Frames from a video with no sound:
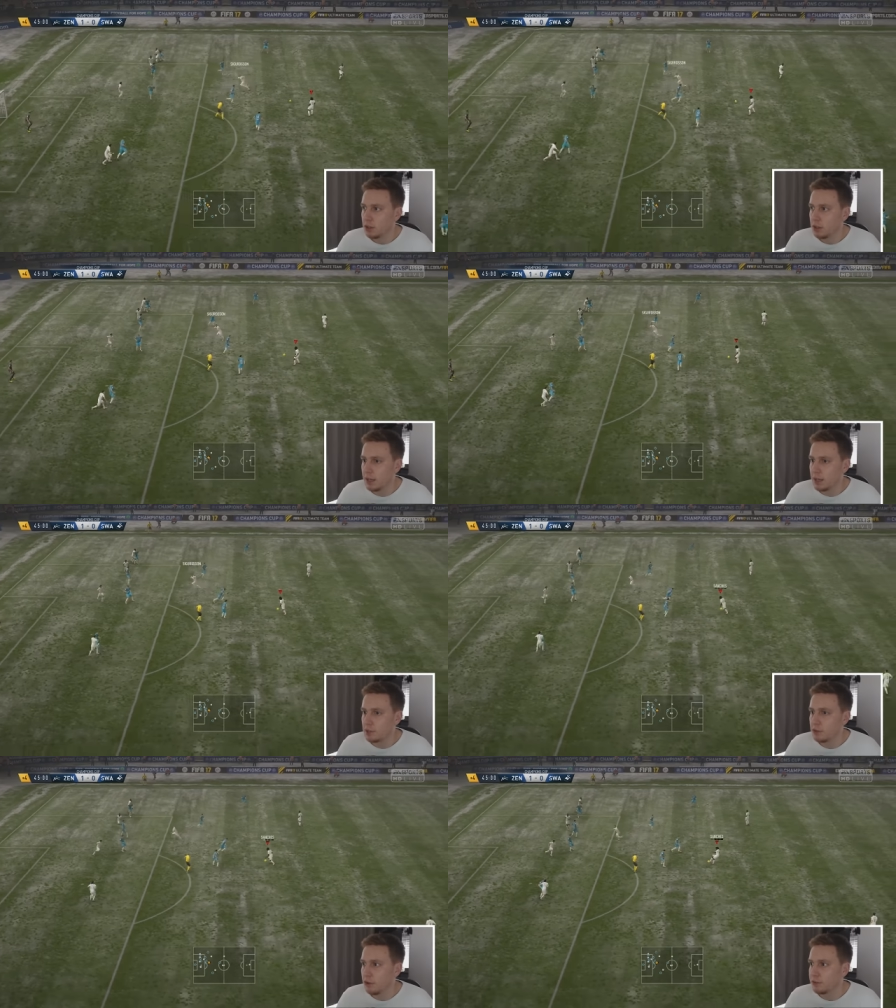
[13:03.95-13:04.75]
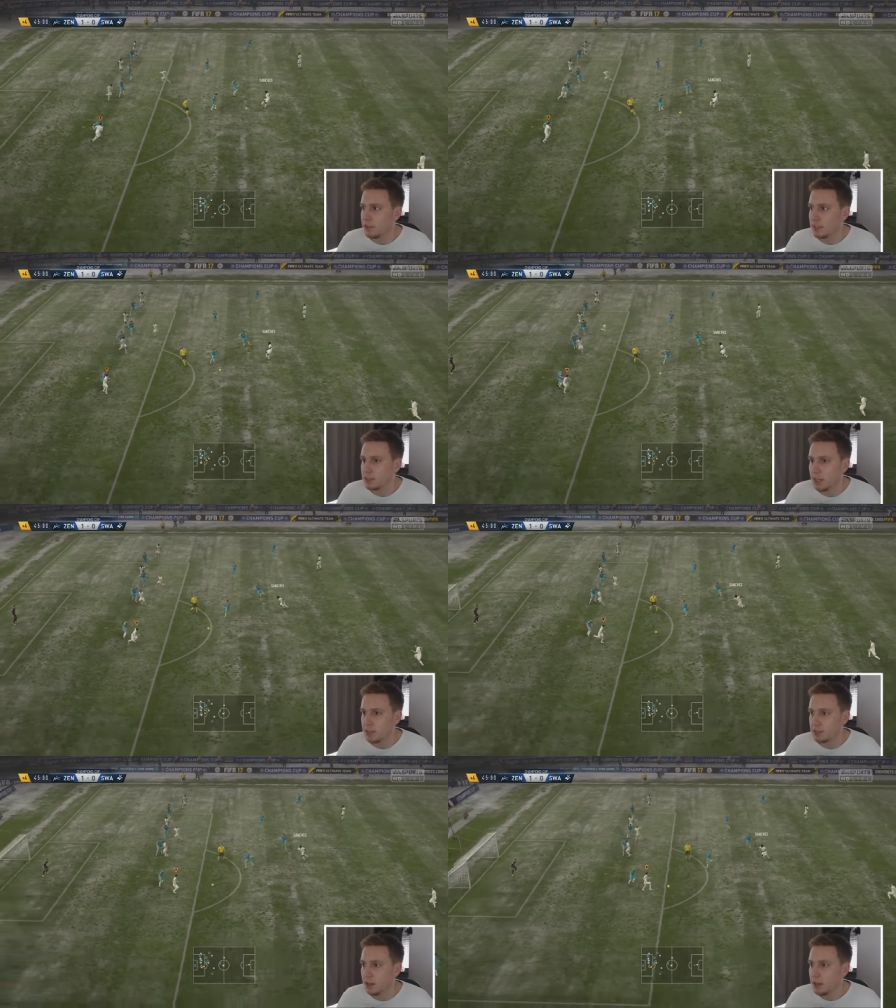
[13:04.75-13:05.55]
Going to lay this off.
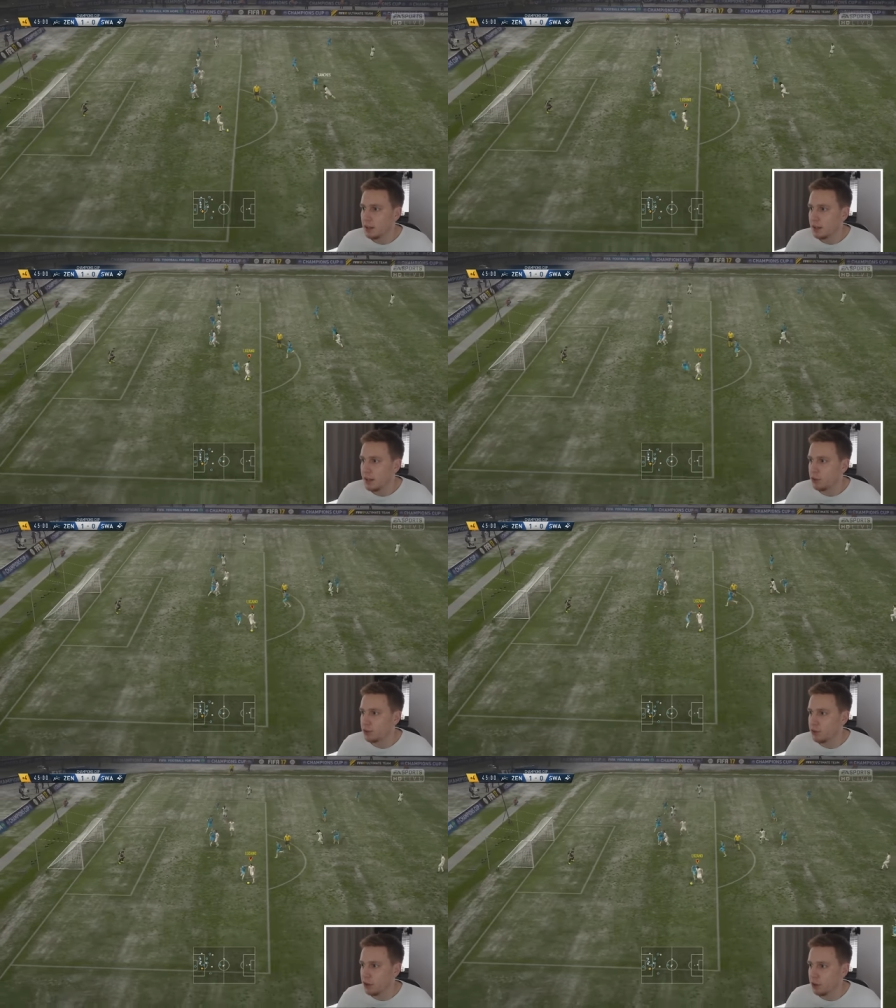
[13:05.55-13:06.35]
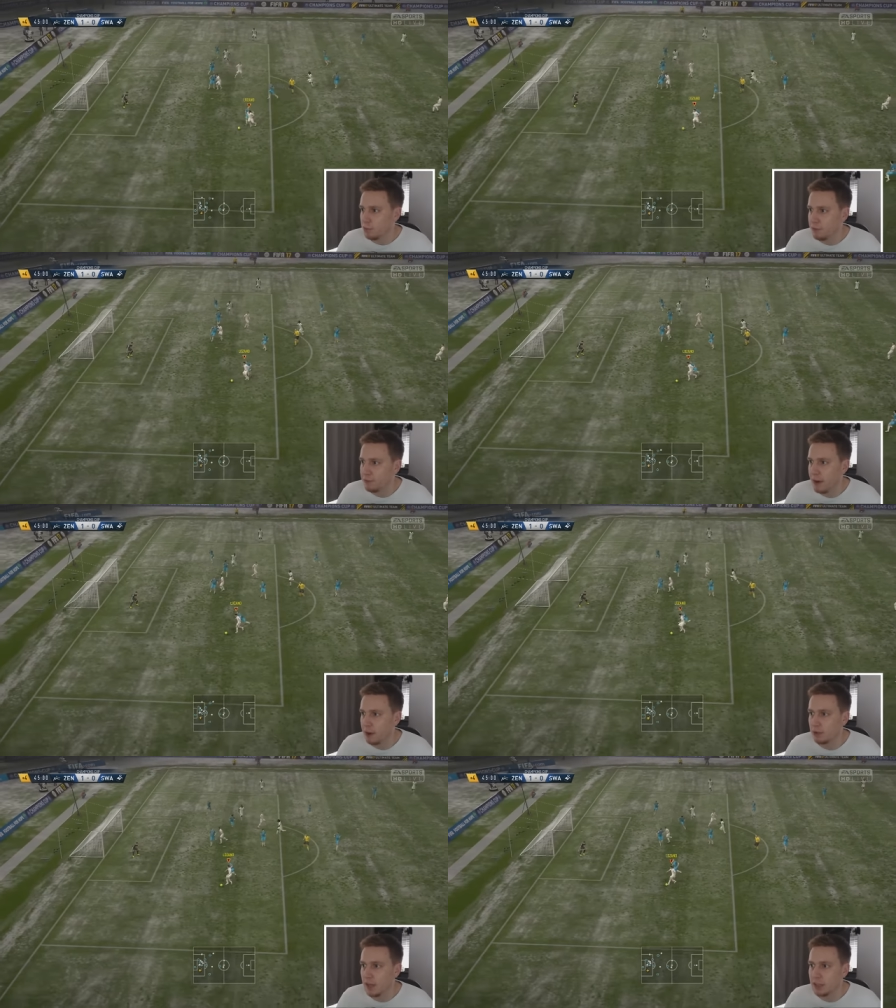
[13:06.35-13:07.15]
Sanchez. Now Lozano's been
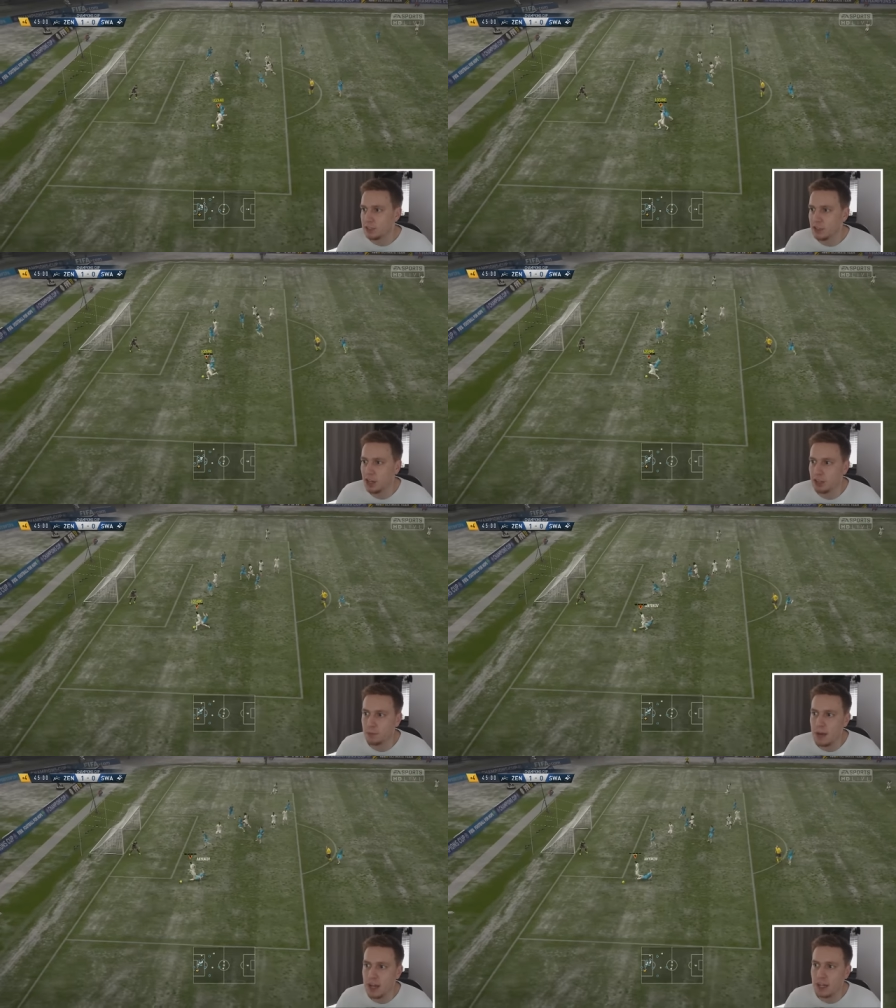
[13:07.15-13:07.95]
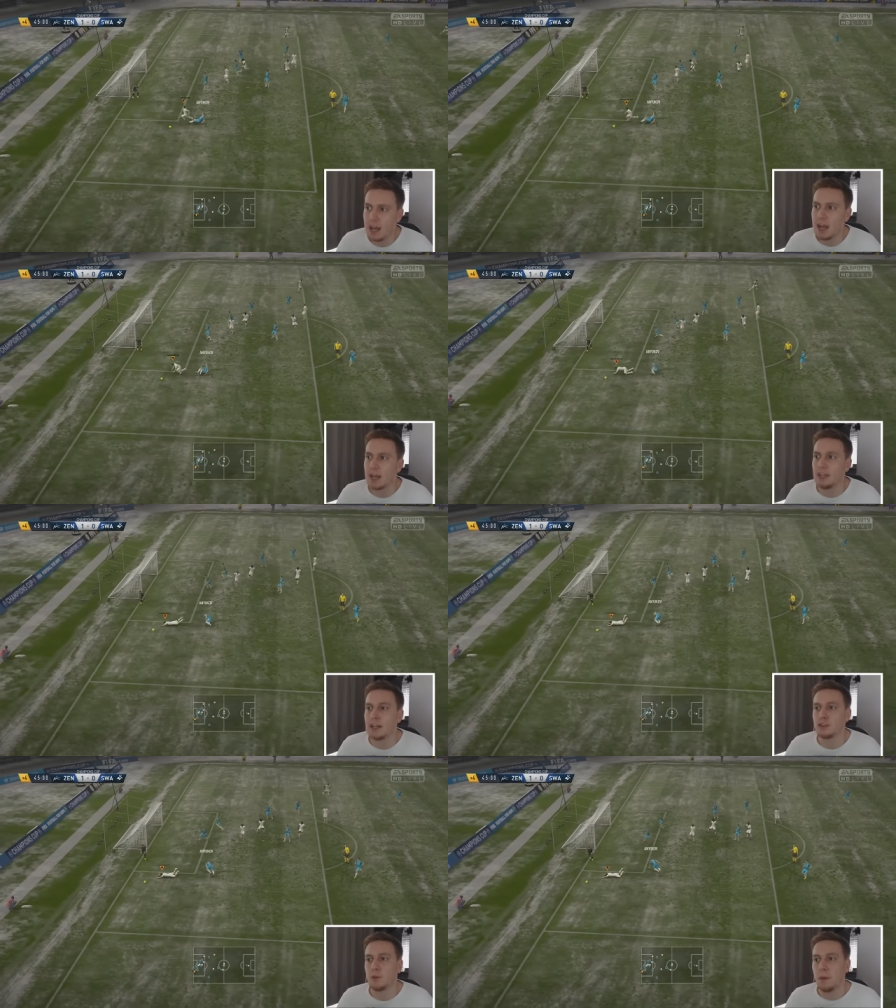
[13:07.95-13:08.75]
found. And he's turned his man. And
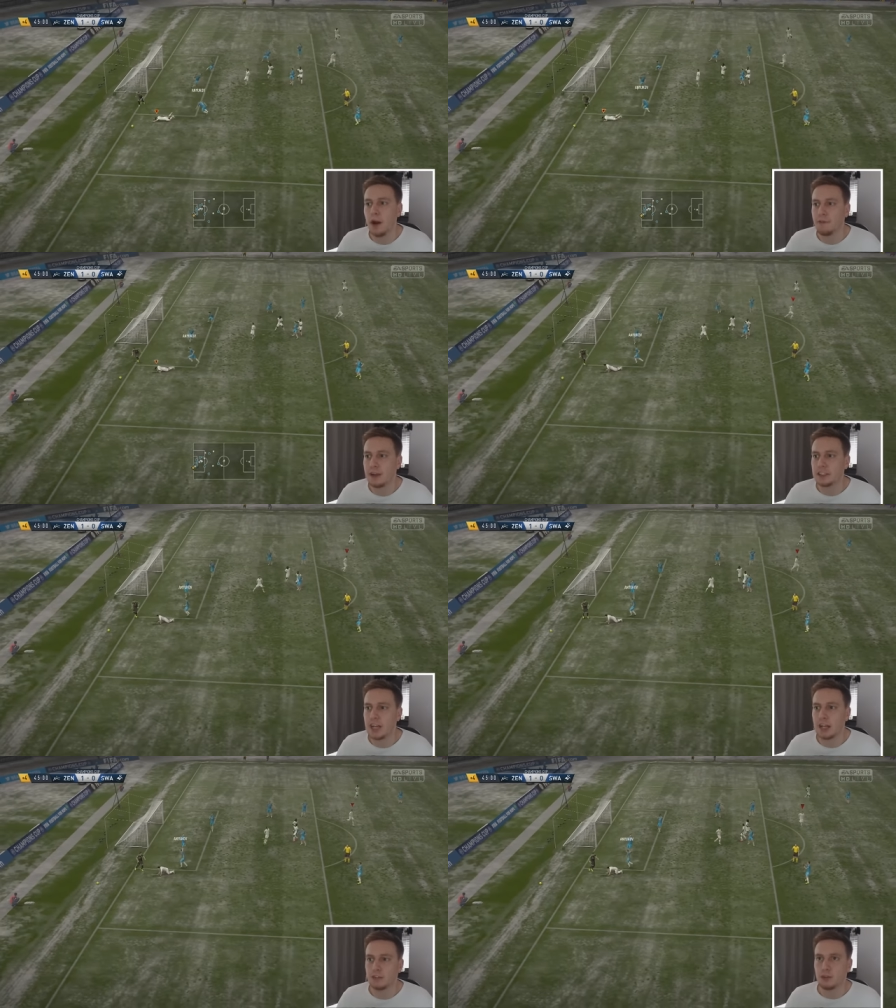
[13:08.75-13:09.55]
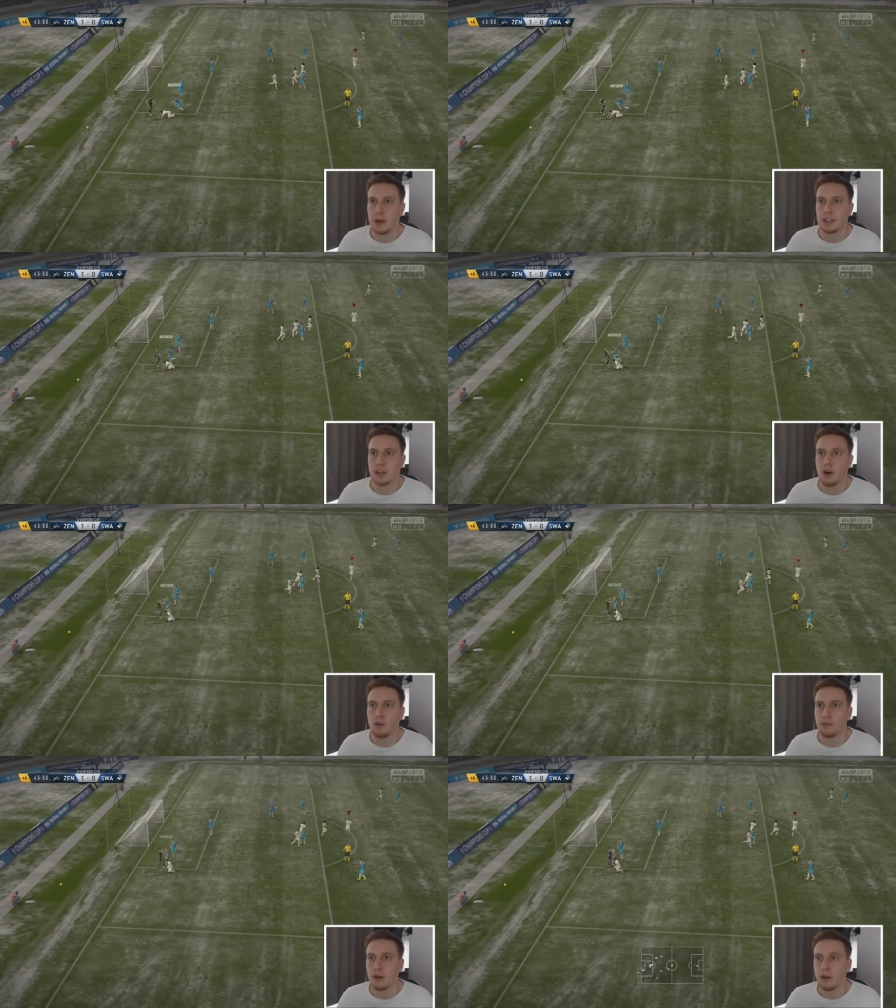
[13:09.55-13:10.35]
that's a perfect challenge from Anyakov.